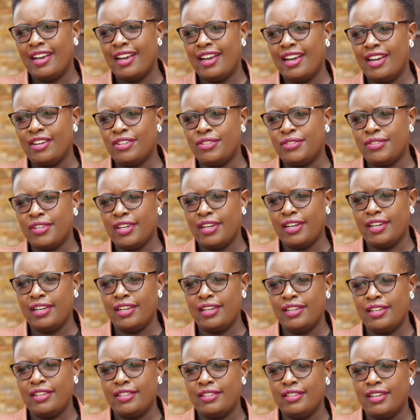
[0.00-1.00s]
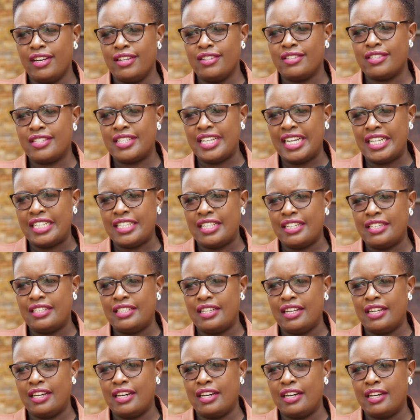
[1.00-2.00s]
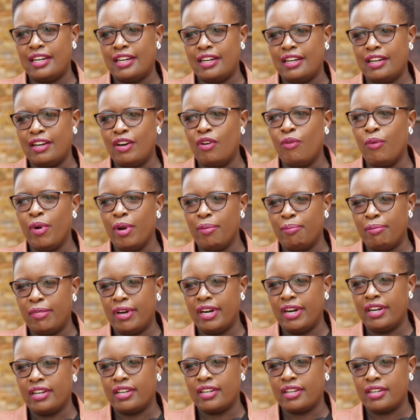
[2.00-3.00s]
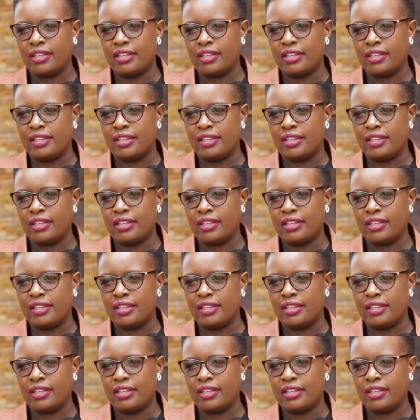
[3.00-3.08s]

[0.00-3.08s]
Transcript: Actually, I started way back